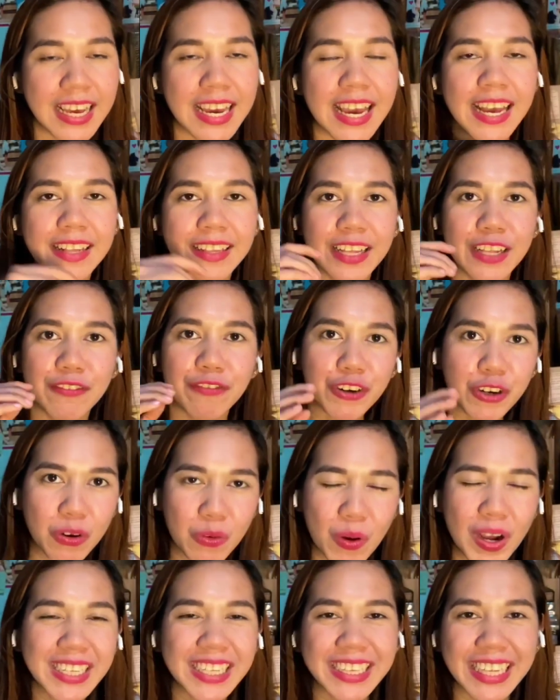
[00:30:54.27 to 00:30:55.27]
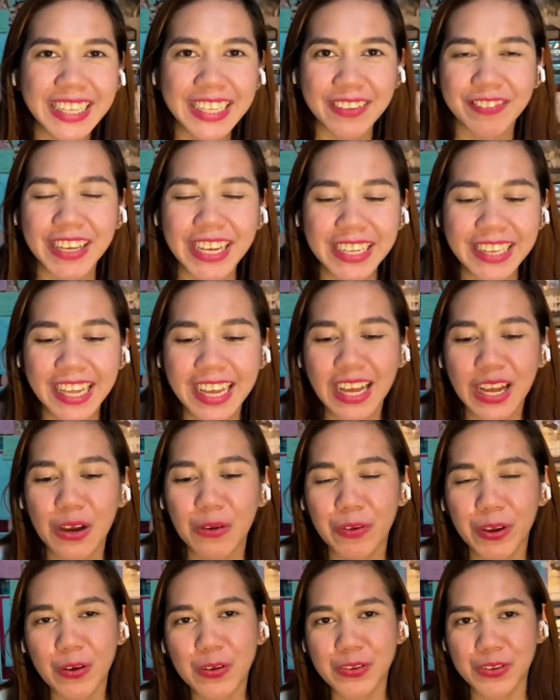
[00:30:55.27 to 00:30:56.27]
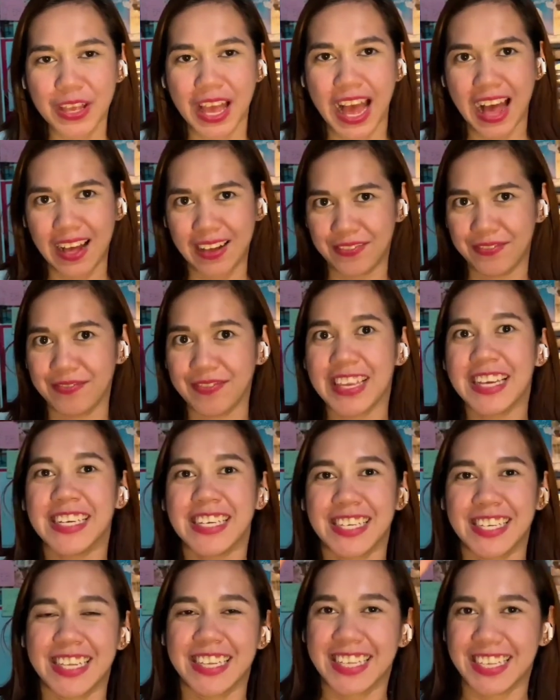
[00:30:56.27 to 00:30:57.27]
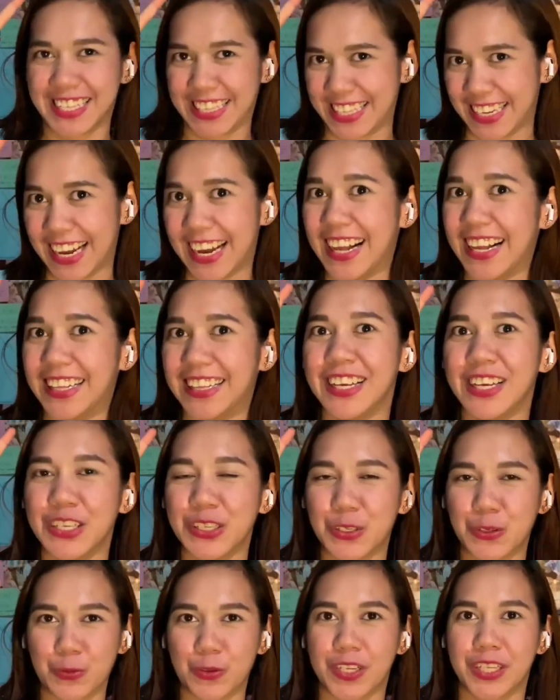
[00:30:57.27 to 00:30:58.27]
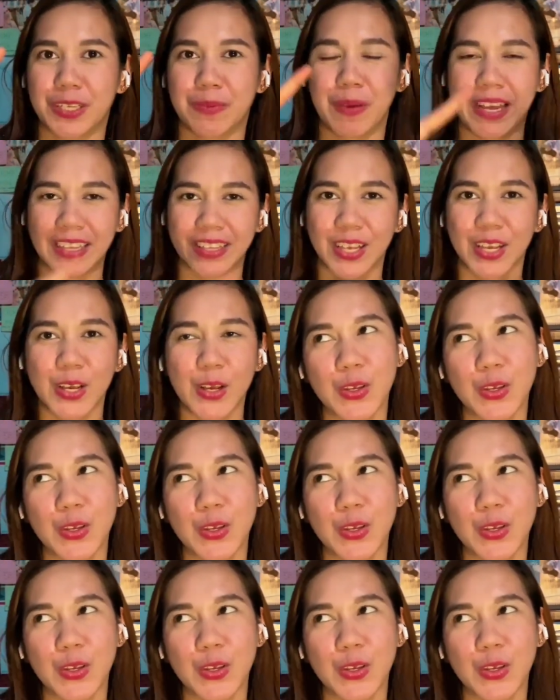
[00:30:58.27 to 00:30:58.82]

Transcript: And then for quantitative data, we also have statistical treatment.